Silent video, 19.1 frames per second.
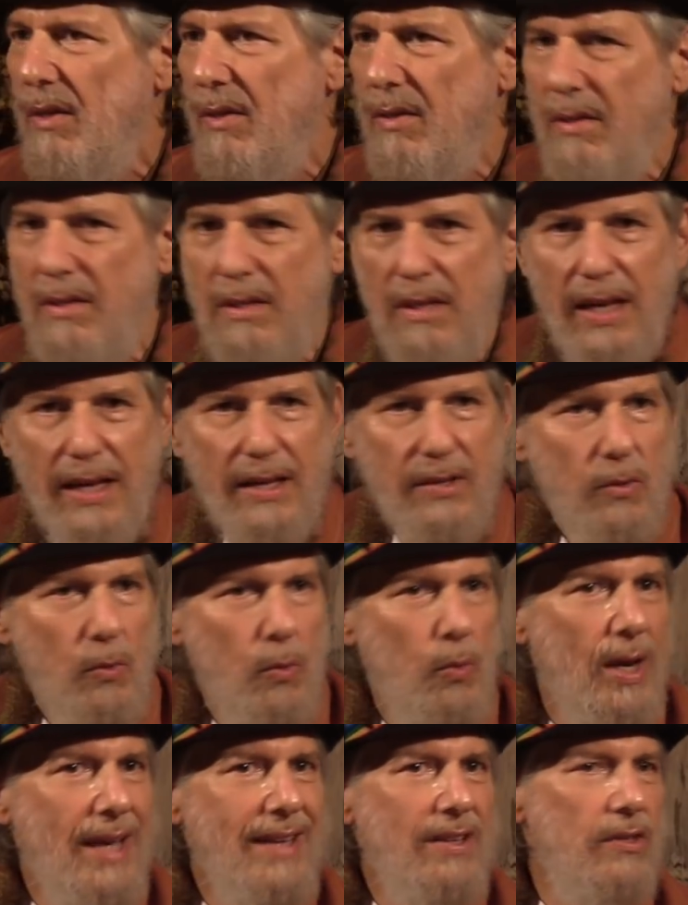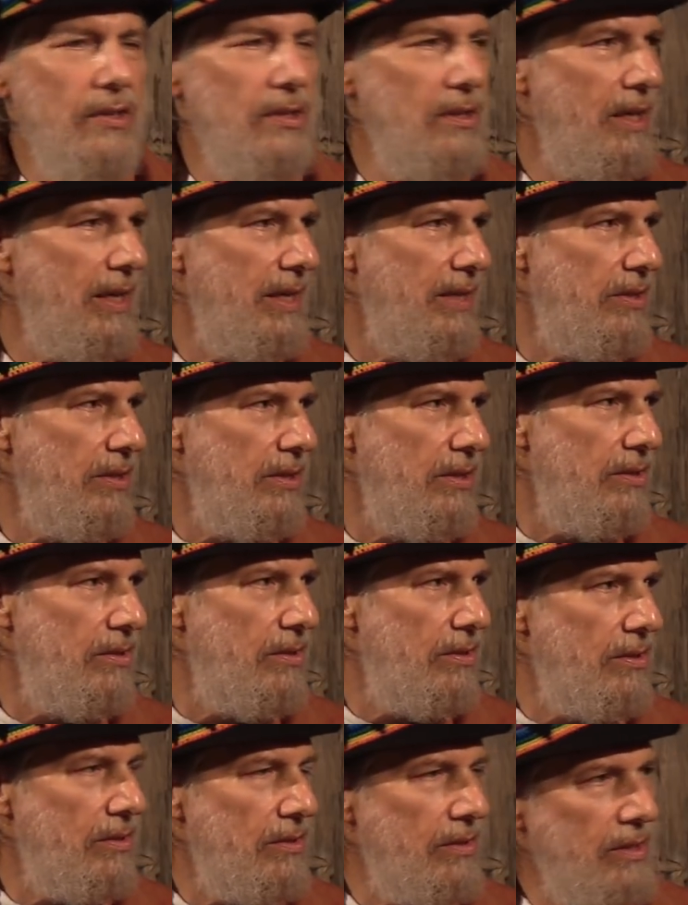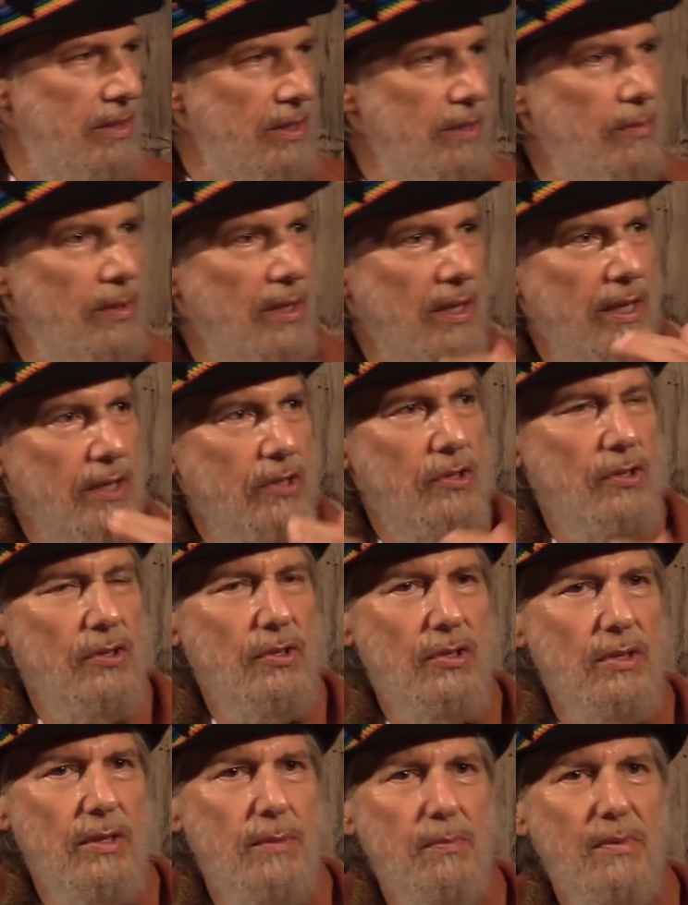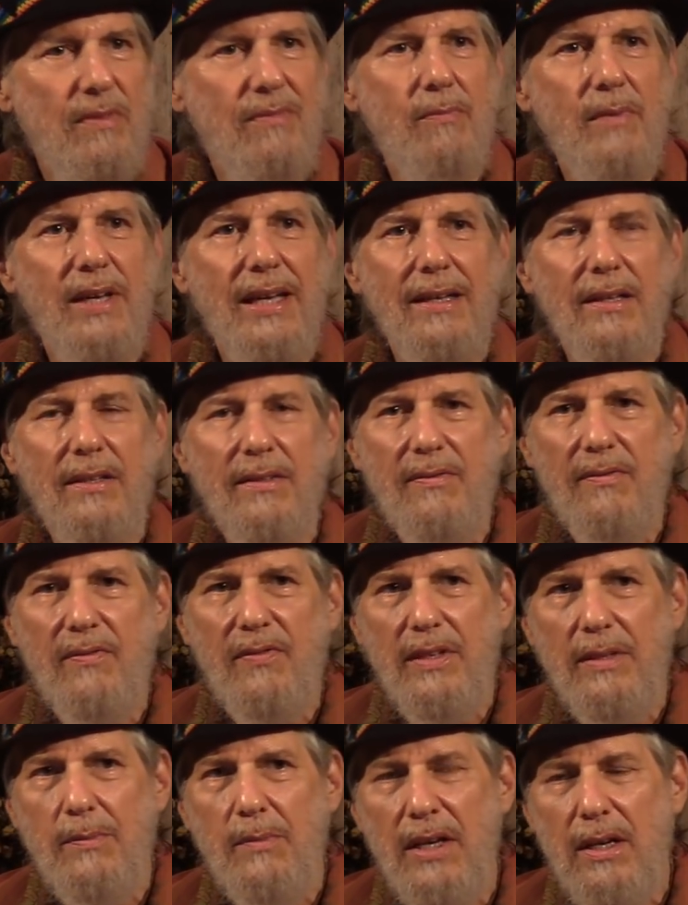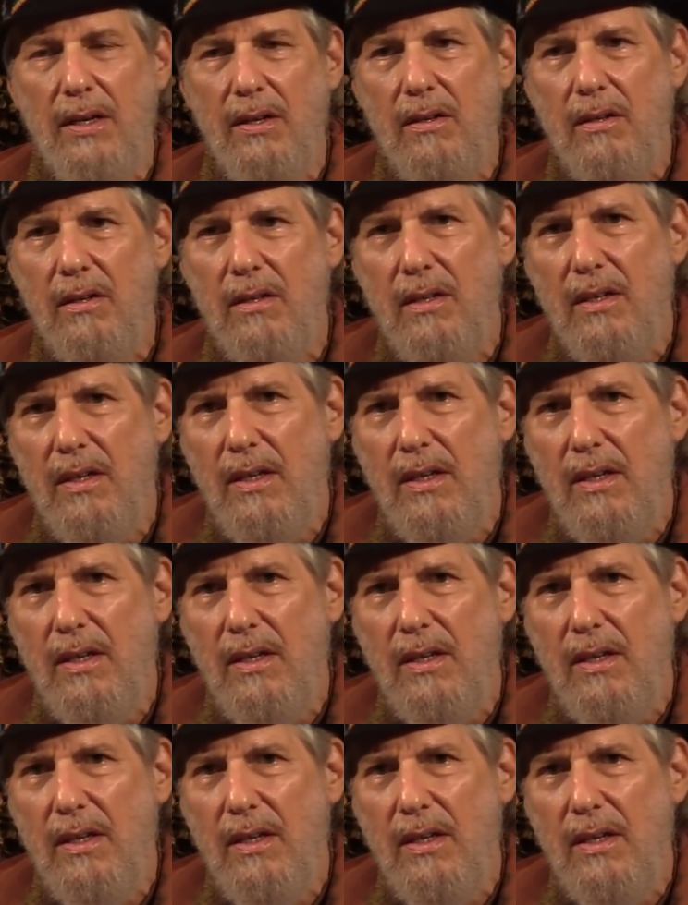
that regulated the relationship of male and female.